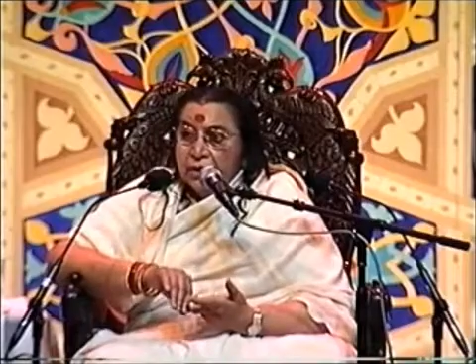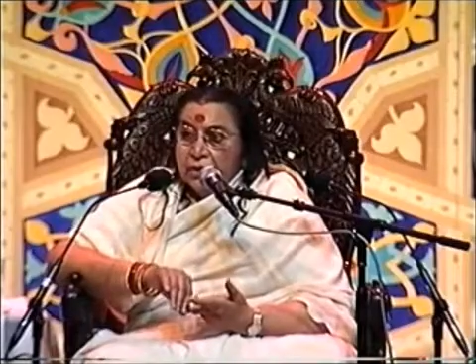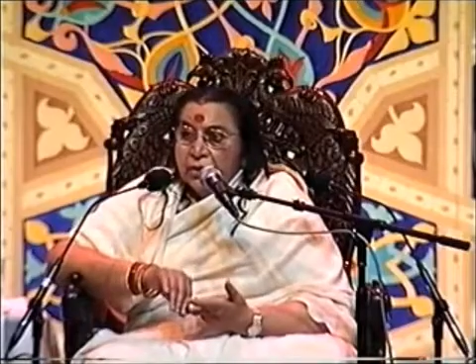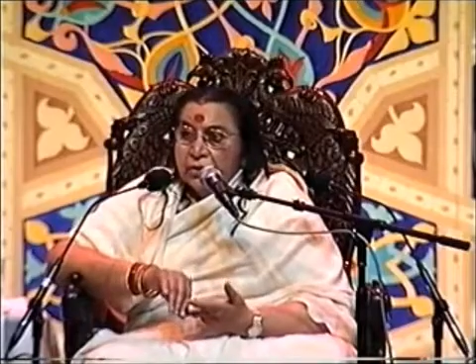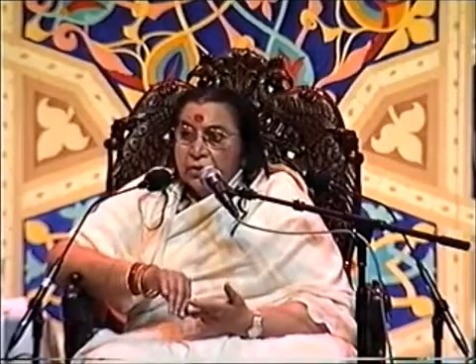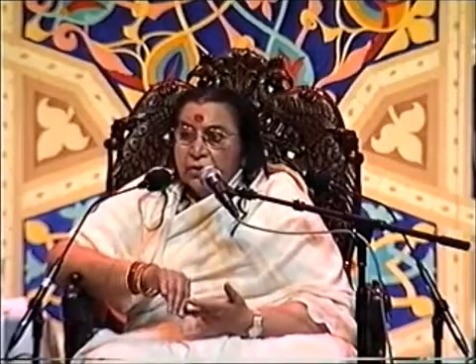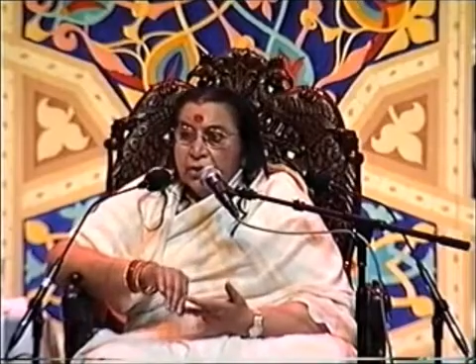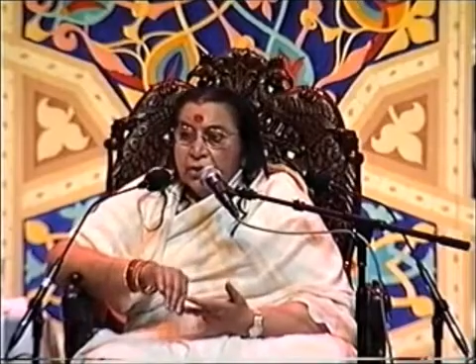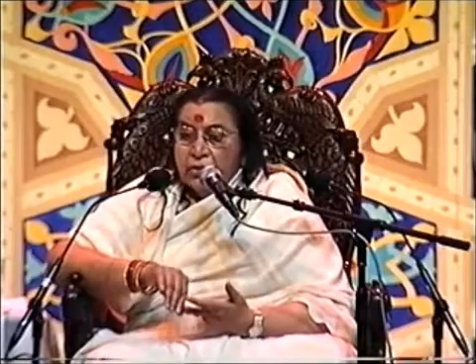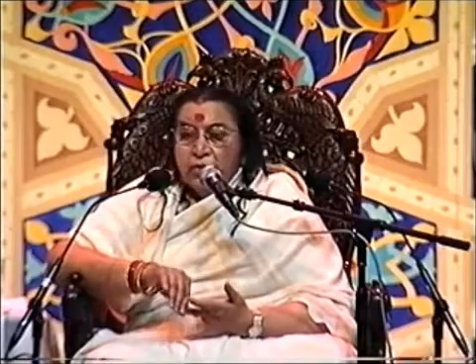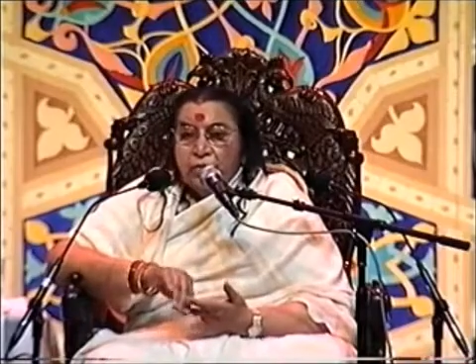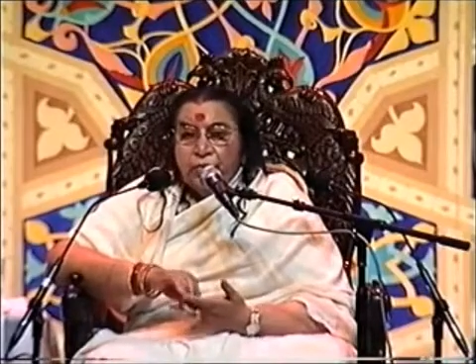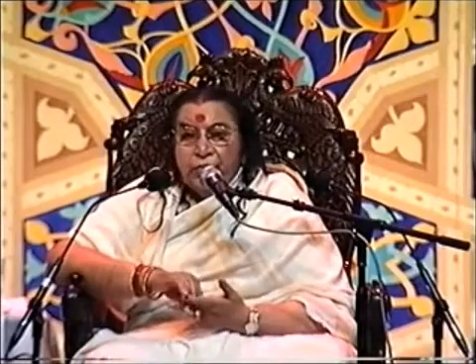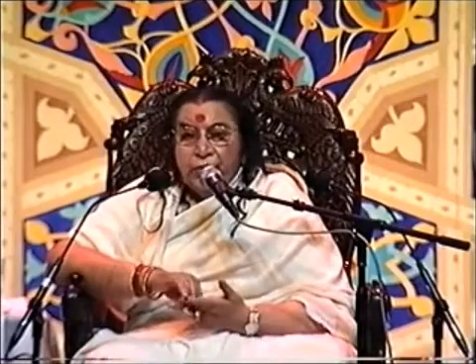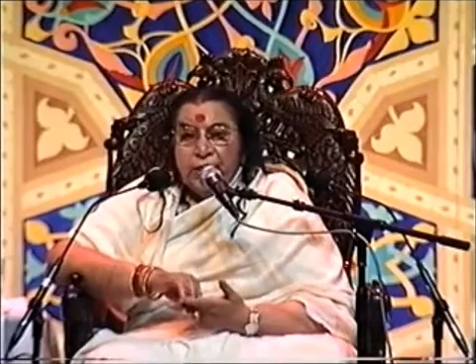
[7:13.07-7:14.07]
So to
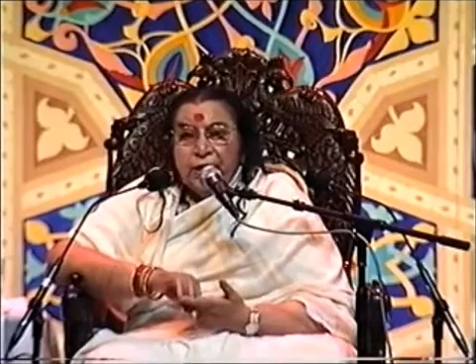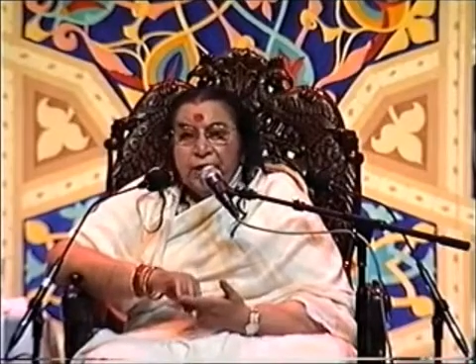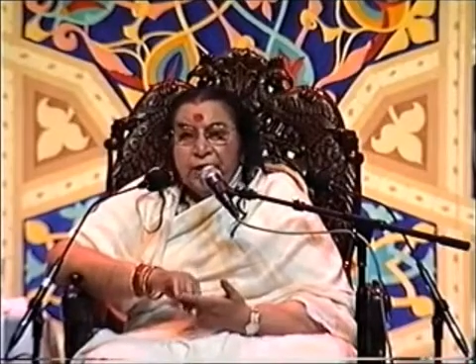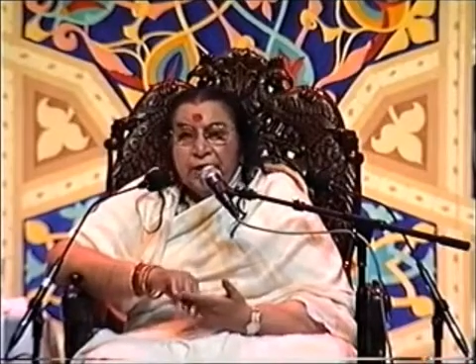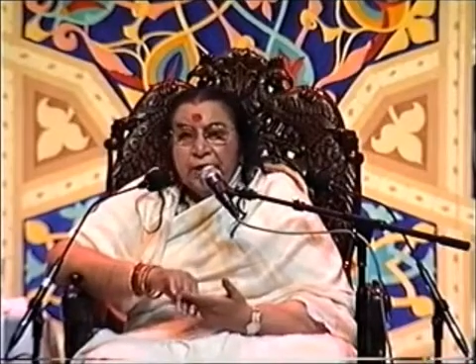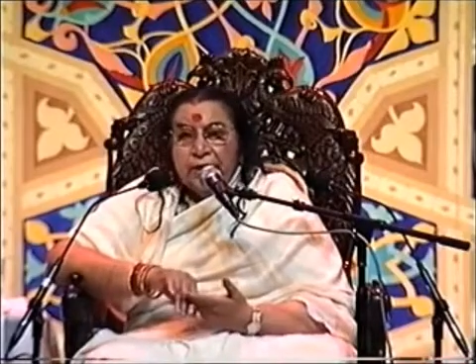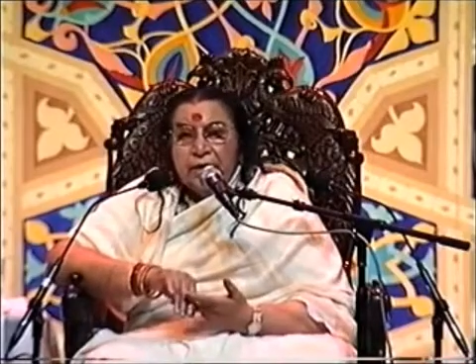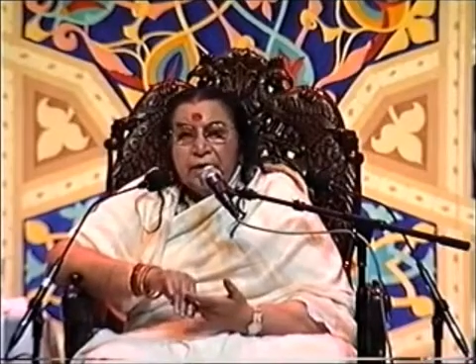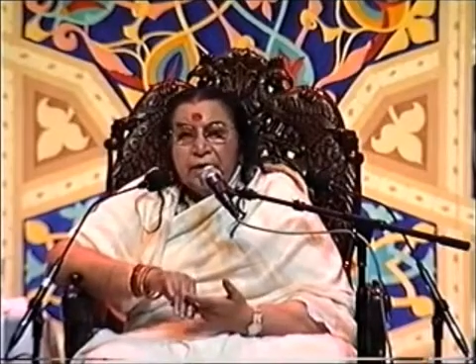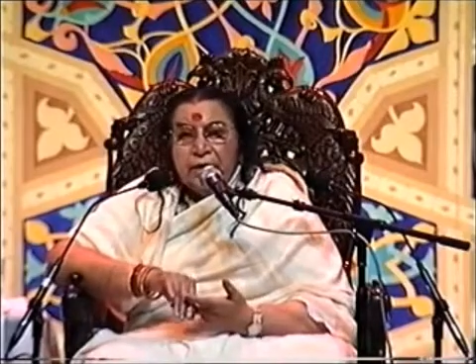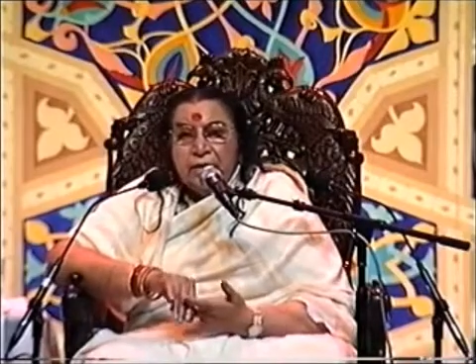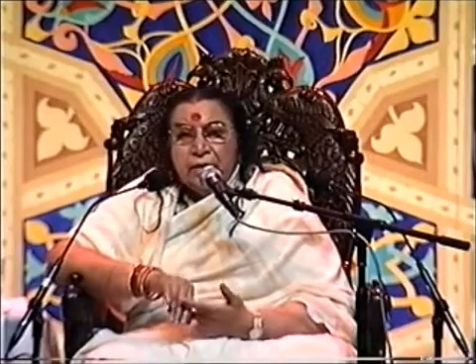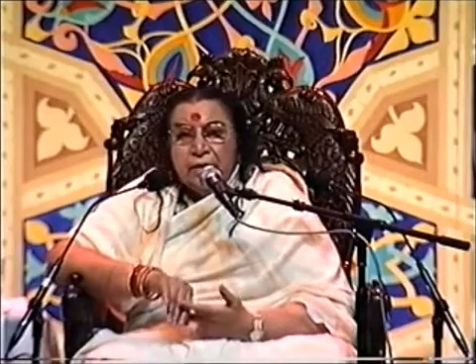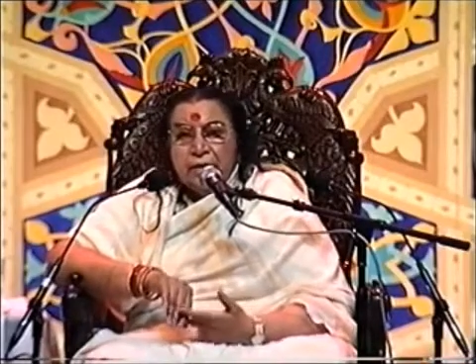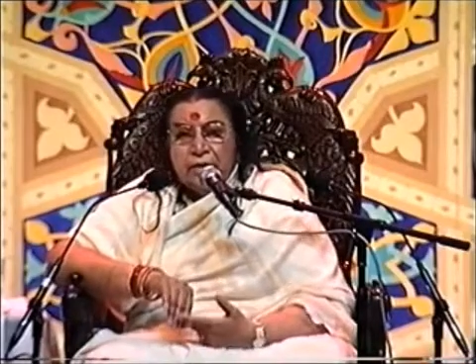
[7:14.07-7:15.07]
feel guilty
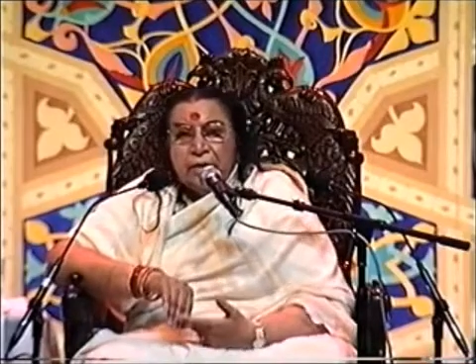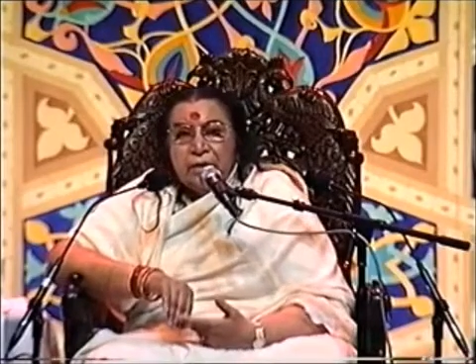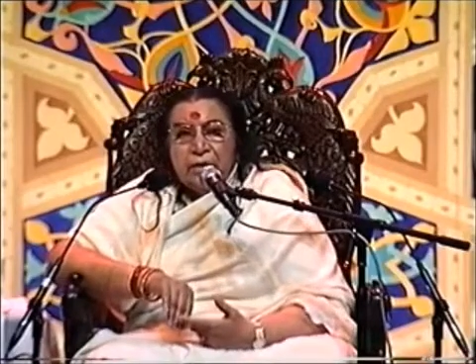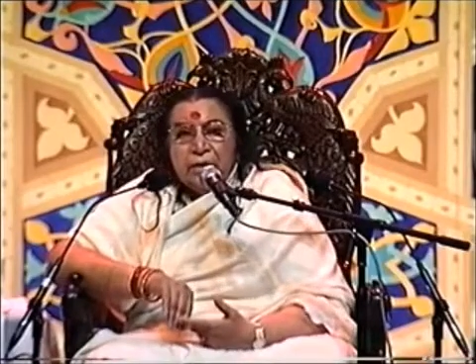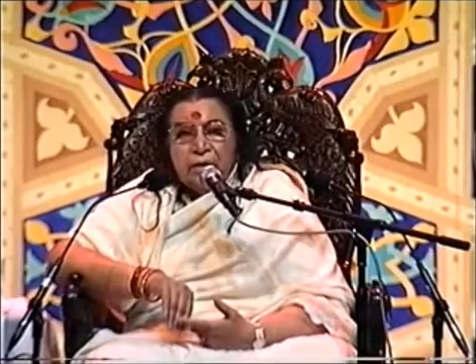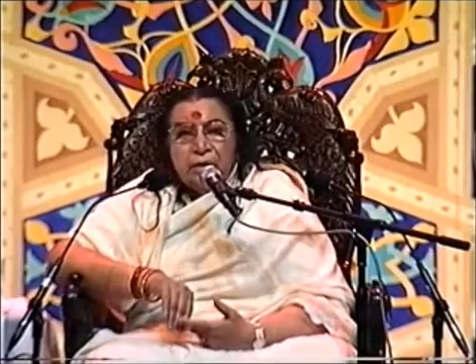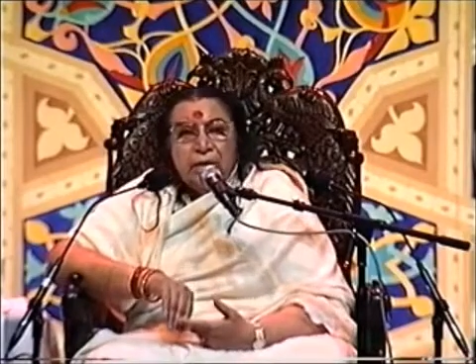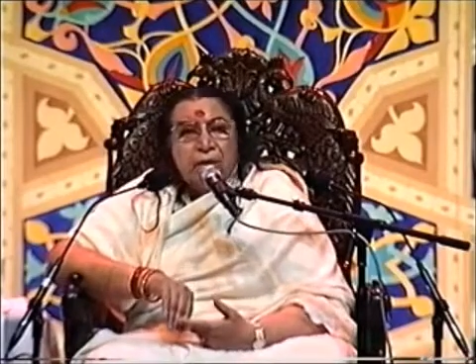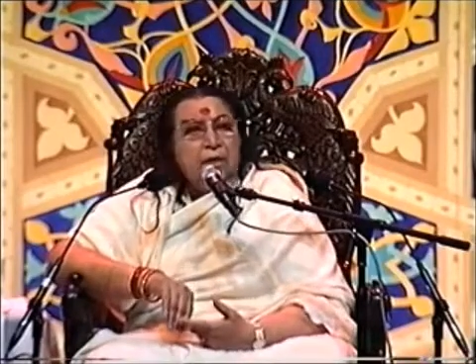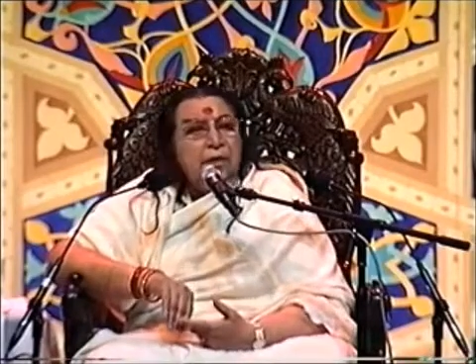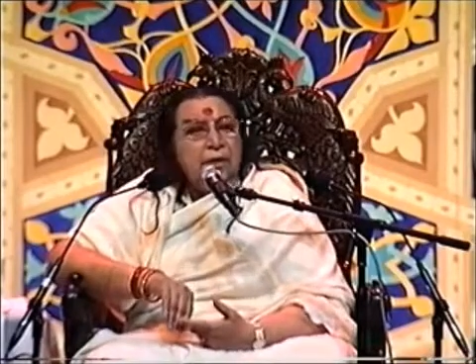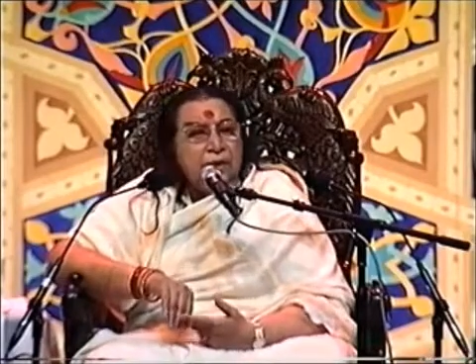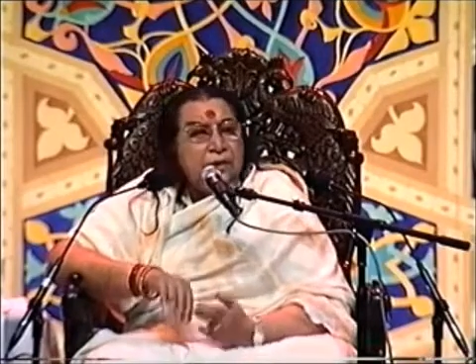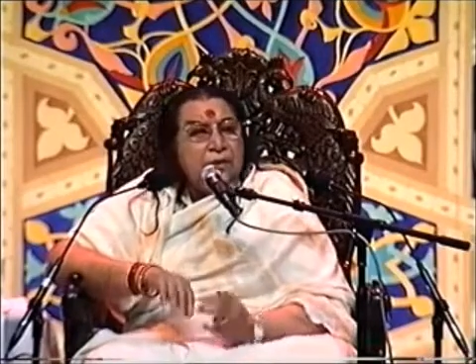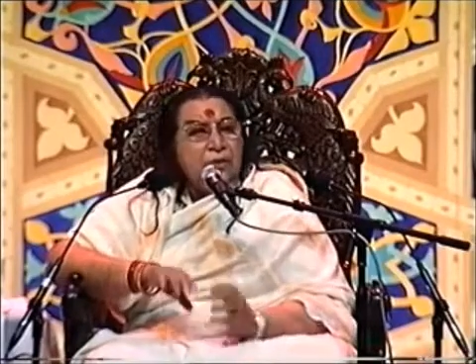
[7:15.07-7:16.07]

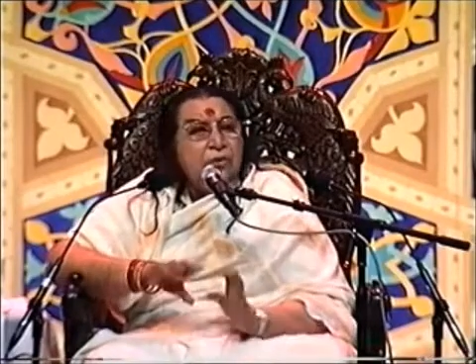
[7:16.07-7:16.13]
is